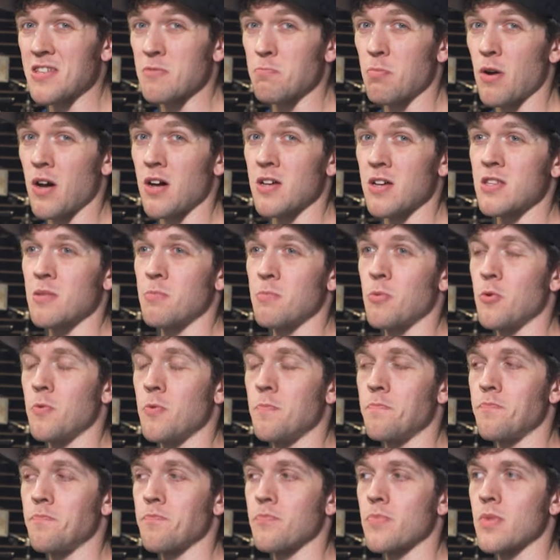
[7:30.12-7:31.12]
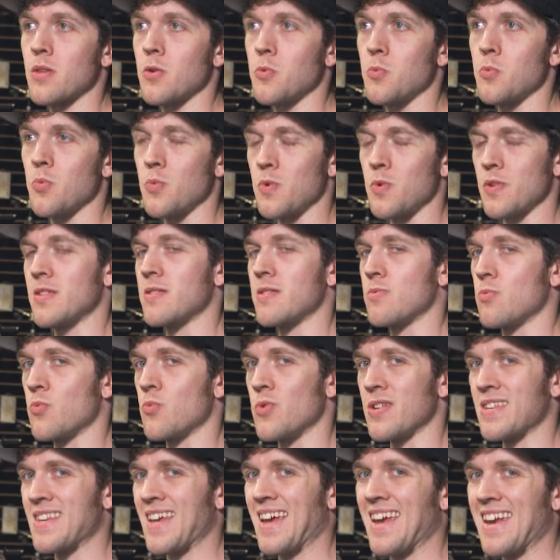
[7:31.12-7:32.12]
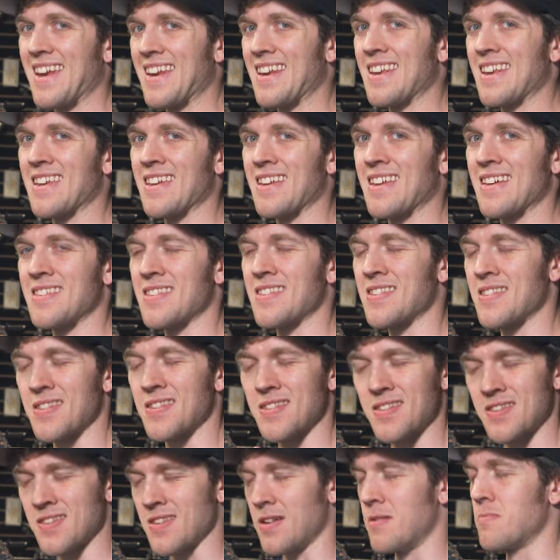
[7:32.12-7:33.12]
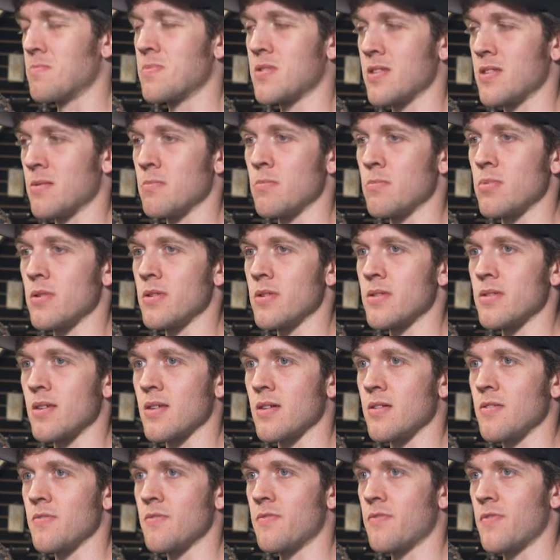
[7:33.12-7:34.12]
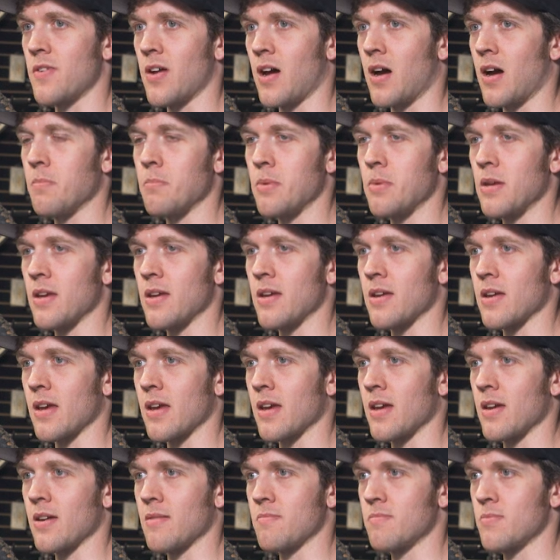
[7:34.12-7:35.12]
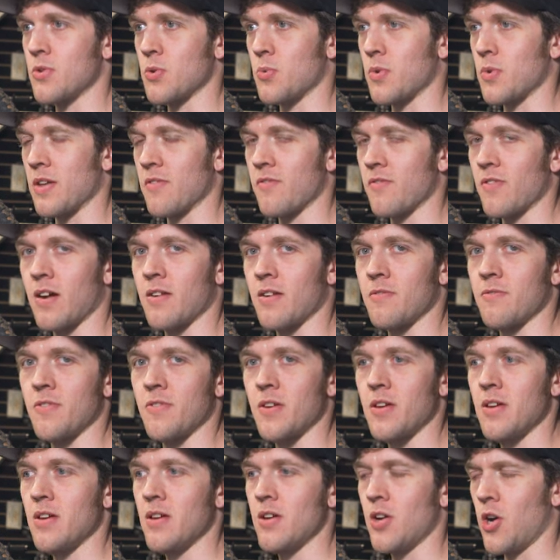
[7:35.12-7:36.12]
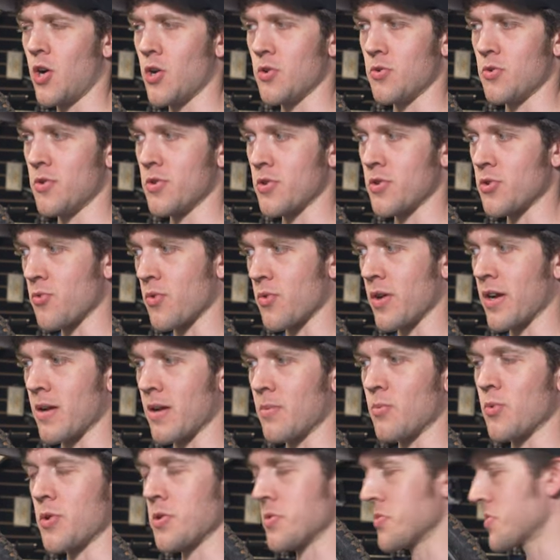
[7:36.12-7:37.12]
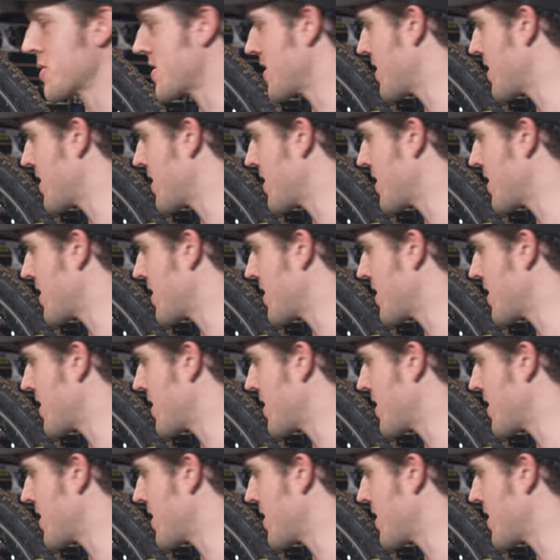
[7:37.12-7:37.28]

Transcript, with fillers: as possible with retaining some semblance of not being a 2500 gram wheel